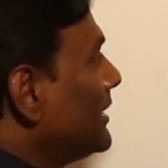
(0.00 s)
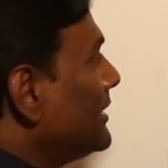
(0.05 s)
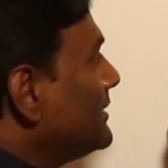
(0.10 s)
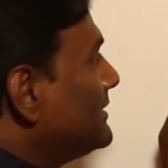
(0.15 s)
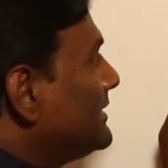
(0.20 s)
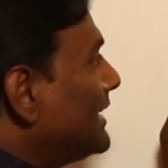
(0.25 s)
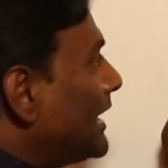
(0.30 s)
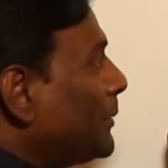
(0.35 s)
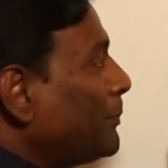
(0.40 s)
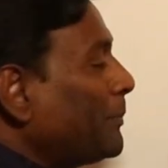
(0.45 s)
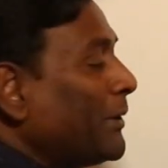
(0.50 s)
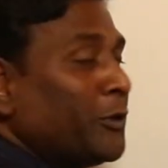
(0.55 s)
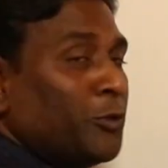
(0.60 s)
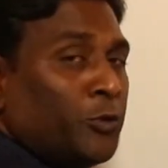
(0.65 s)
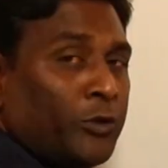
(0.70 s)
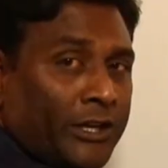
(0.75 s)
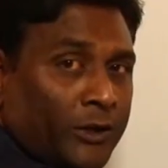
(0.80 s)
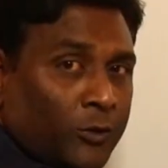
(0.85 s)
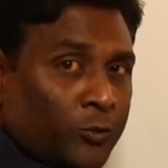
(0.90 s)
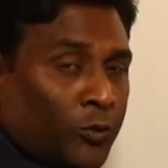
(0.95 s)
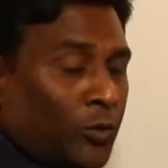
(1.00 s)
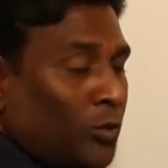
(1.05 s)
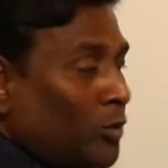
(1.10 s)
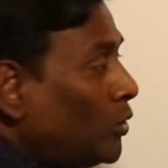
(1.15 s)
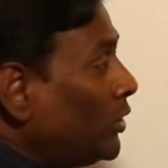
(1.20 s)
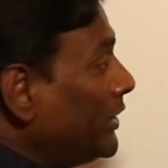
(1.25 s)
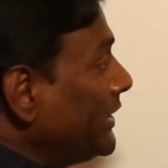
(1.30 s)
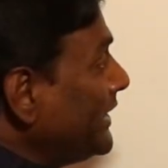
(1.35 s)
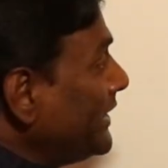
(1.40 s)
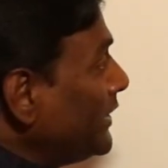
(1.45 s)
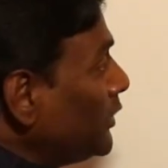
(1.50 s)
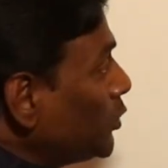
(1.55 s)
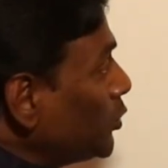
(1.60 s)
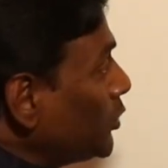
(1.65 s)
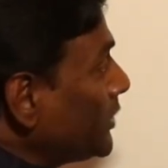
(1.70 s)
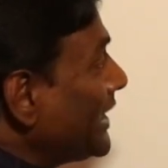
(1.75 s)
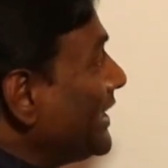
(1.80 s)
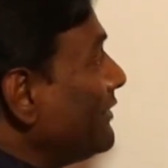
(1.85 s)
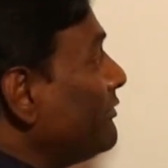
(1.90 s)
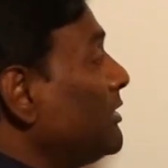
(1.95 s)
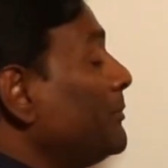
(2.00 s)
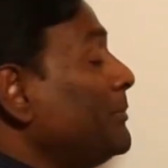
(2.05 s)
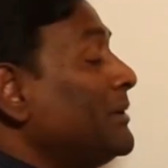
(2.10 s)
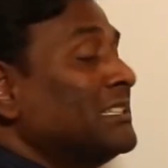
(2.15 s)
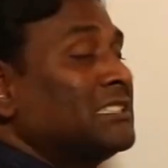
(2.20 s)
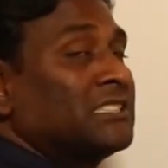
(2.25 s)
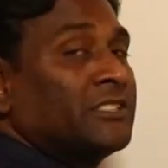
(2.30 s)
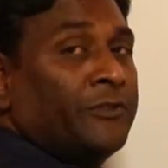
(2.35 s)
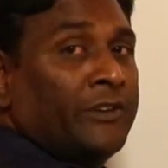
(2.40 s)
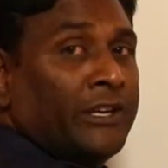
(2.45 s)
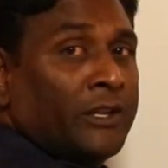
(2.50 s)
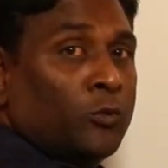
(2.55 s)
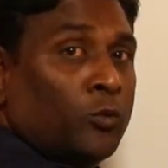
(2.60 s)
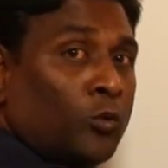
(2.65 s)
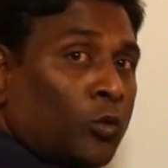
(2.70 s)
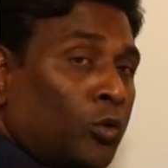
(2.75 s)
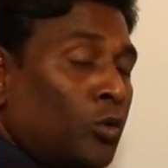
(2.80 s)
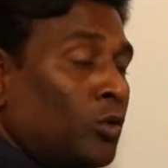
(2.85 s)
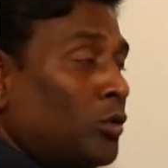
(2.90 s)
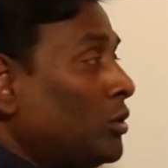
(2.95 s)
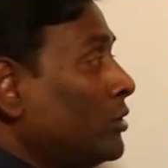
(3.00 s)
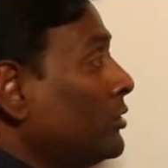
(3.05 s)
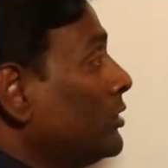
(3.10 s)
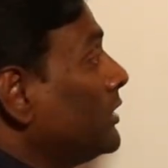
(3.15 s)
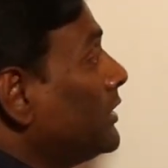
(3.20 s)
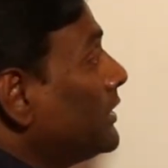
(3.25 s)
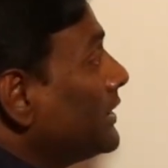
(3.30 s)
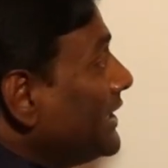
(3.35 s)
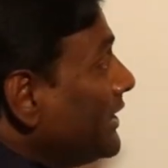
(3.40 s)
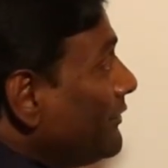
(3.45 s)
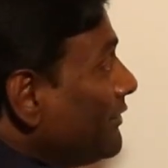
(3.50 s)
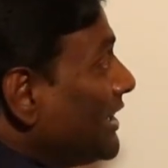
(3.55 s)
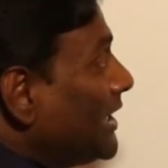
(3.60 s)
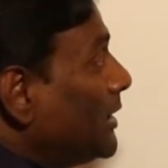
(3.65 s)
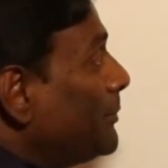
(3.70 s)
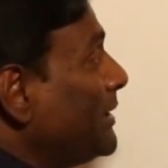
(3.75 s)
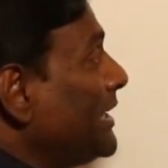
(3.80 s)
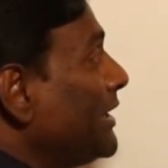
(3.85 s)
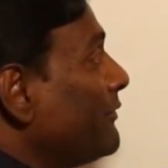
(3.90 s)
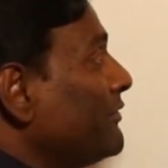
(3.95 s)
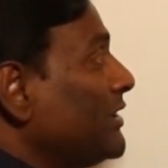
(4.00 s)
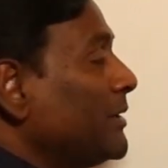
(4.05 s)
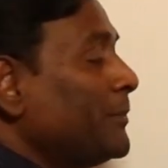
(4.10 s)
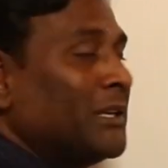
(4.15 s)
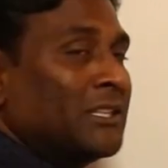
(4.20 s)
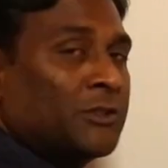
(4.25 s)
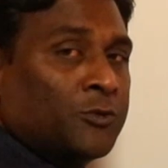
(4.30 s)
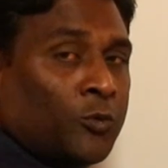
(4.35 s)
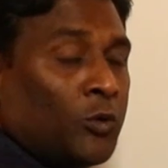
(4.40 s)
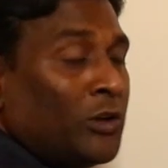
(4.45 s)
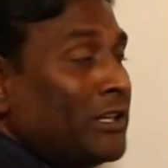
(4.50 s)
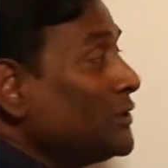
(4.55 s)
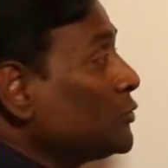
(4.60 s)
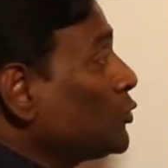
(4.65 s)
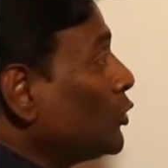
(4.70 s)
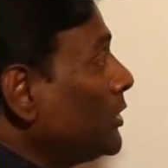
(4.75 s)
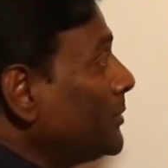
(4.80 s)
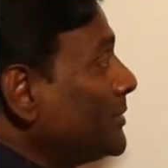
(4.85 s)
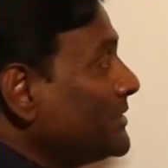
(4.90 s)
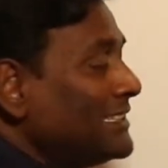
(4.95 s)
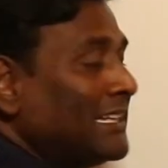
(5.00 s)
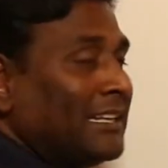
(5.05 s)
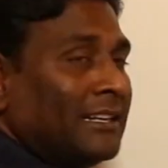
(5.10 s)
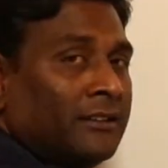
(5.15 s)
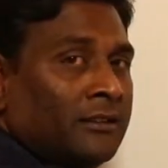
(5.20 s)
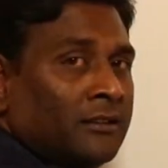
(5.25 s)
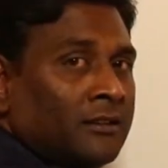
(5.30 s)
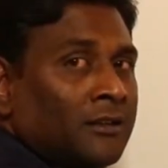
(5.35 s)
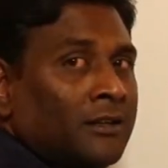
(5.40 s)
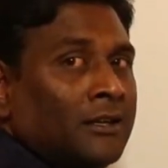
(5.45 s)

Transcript: Z per unit volt into KV base square volt divided by MVA base volt is going to be Z.